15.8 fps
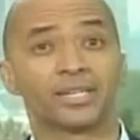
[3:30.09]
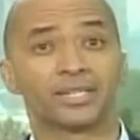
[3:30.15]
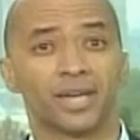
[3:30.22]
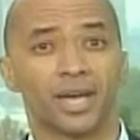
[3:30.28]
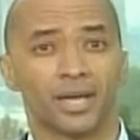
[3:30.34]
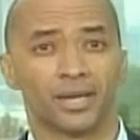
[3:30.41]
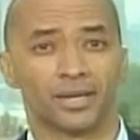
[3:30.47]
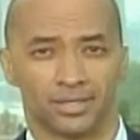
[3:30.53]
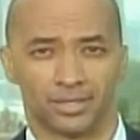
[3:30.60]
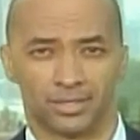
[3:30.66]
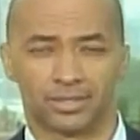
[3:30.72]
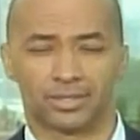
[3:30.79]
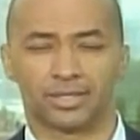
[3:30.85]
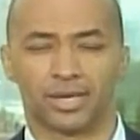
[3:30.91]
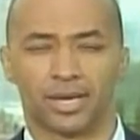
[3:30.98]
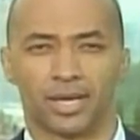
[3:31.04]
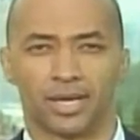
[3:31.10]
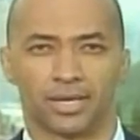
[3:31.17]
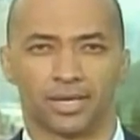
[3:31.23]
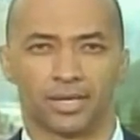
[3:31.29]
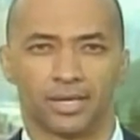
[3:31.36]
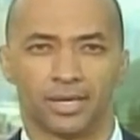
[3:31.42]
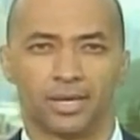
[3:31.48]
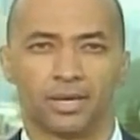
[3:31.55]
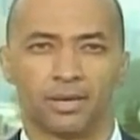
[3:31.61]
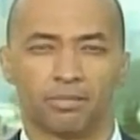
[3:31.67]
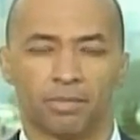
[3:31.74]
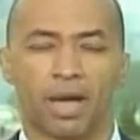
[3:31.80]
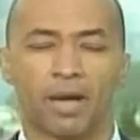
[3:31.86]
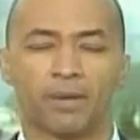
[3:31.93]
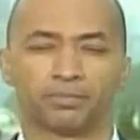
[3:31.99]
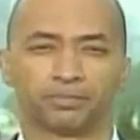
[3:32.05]
get done today.
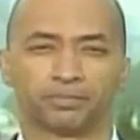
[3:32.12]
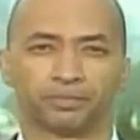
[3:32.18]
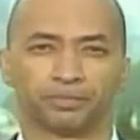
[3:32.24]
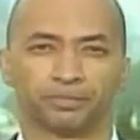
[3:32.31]
Bob?